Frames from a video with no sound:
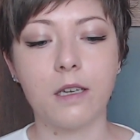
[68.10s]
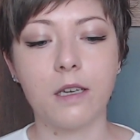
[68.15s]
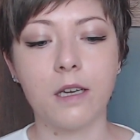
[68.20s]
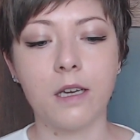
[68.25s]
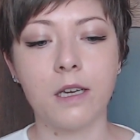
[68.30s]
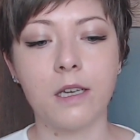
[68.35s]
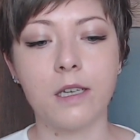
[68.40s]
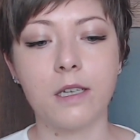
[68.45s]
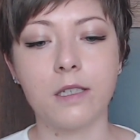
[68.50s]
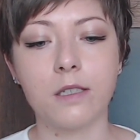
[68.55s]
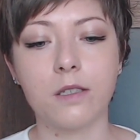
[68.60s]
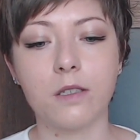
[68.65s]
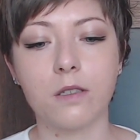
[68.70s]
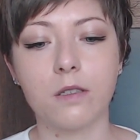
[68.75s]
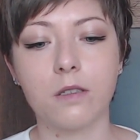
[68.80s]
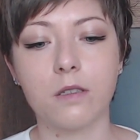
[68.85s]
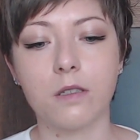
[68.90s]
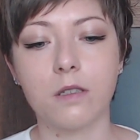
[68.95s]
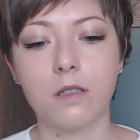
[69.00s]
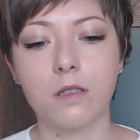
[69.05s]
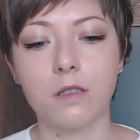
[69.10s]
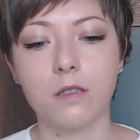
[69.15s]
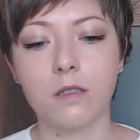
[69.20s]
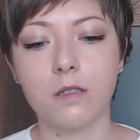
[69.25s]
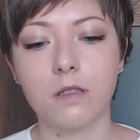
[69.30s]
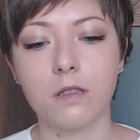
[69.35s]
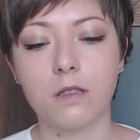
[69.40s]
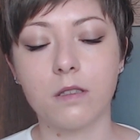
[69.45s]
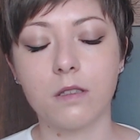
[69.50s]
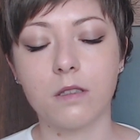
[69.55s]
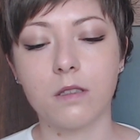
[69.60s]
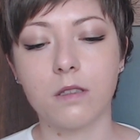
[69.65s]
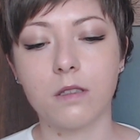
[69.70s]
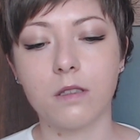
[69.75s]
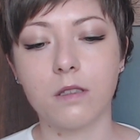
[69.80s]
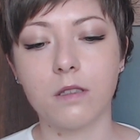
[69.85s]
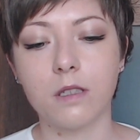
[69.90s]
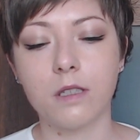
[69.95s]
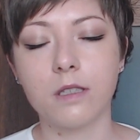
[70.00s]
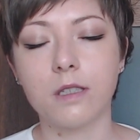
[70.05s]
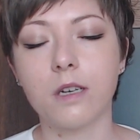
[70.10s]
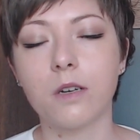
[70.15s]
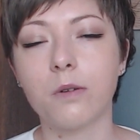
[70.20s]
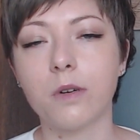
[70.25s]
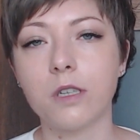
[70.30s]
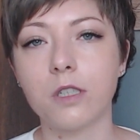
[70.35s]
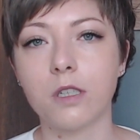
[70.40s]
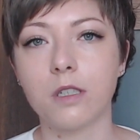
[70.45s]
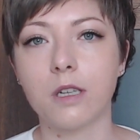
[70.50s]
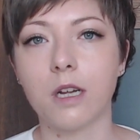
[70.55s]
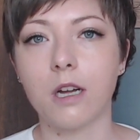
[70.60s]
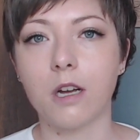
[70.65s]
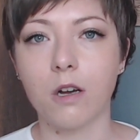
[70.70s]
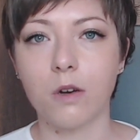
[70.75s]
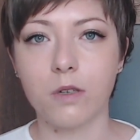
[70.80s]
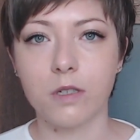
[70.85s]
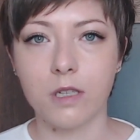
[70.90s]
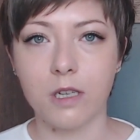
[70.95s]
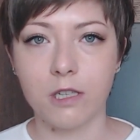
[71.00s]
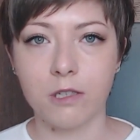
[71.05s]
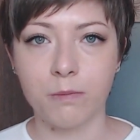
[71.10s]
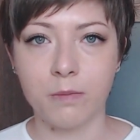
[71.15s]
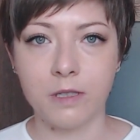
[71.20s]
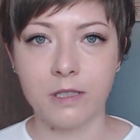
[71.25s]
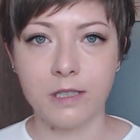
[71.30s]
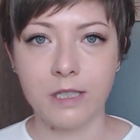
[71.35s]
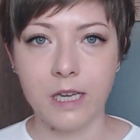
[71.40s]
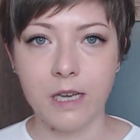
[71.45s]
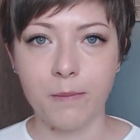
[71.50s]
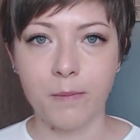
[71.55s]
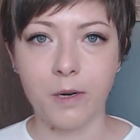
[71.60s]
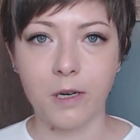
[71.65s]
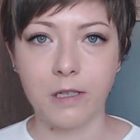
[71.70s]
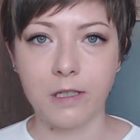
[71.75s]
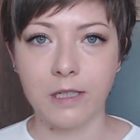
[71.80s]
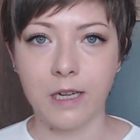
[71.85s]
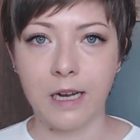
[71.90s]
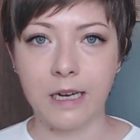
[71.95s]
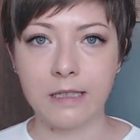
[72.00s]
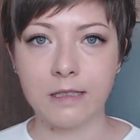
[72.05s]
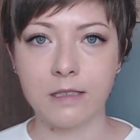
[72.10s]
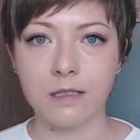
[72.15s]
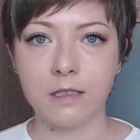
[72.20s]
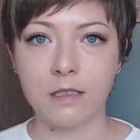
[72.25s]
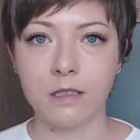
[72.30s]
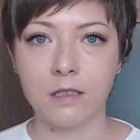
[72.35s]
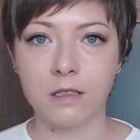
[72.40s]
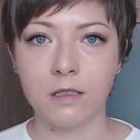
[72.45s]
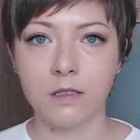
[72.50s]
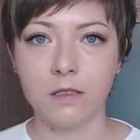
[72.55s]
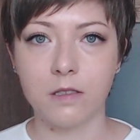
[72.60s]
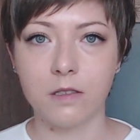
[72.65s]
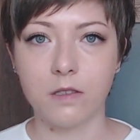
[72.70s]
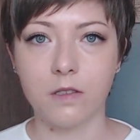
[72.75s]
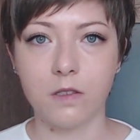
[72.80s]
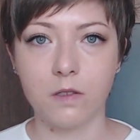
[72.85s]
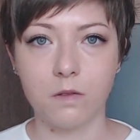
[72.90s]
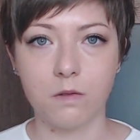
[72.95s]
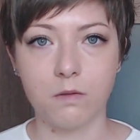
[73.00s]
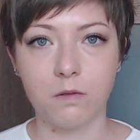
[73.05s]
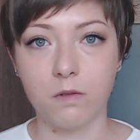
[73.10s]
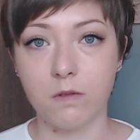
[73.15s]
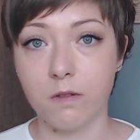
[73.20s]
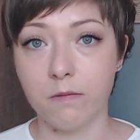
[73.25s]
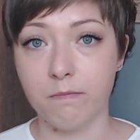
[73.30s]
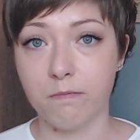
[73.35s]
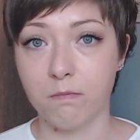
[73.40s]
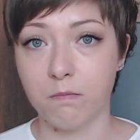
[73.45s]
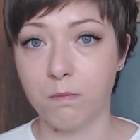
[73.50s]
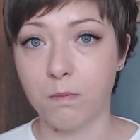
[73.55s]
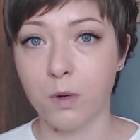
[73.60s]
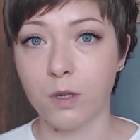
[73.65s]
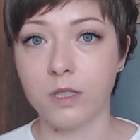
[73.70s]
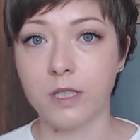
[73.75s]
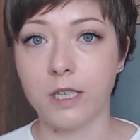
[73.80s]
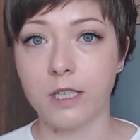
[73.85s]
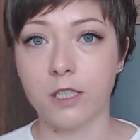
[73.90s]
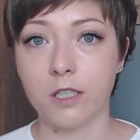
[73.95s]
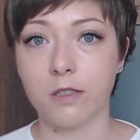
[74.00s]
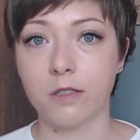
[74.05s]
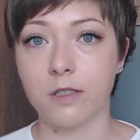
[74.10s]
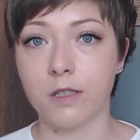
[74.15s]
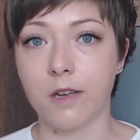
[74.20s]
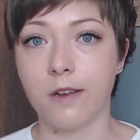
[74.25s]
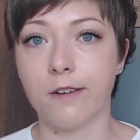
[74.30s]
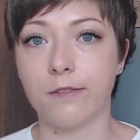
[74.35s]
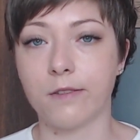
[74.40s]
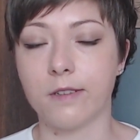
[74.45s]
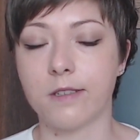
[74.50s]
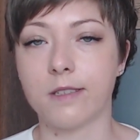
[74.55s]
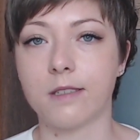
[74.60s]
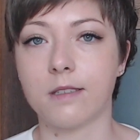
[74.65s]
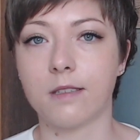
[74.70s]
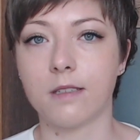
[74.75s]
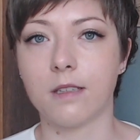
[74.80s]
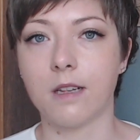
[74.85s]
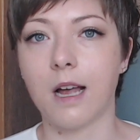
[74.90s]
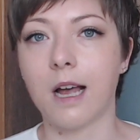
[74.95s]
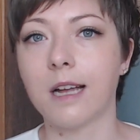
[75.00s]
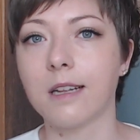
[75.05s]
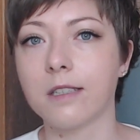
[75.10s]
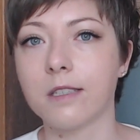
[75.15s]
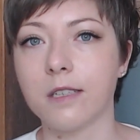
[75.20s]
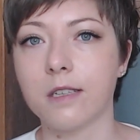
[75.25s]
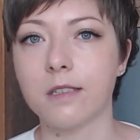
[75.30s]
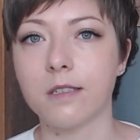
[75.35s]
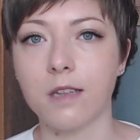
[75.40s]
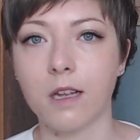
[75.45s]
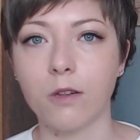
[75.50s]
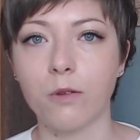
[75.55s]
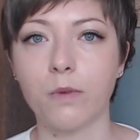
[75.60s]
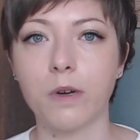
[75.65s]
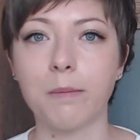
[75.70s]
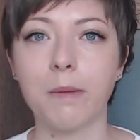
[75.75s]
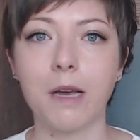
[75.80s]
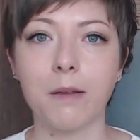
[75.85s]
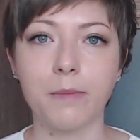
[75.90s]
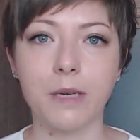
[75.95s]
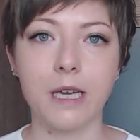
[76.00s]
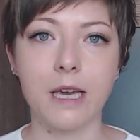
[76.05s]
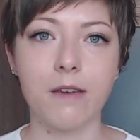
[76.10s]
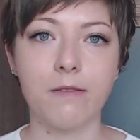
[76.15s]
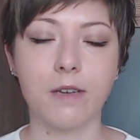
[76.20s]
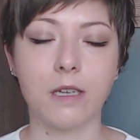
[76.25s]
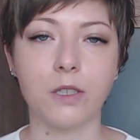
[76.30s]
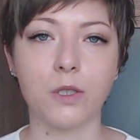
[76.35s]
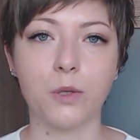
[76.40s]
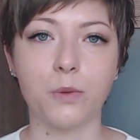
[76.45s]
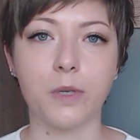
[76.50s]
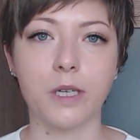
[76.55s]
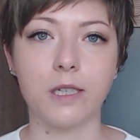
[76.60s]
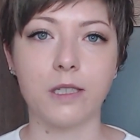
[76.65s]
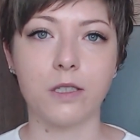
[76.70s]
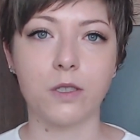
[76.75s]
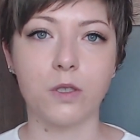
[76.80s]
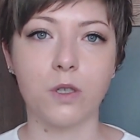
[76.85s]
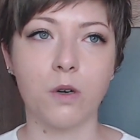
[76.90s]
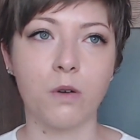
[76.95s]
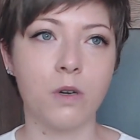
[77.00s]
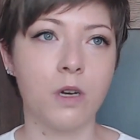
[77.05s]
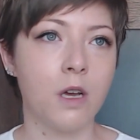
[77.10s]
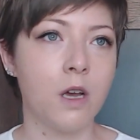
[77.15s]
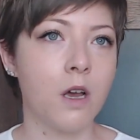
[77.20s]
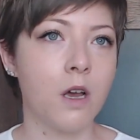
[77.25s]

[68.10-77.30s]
is a question that goes a little bit deeper than potential surface answers that we might be giving to it. So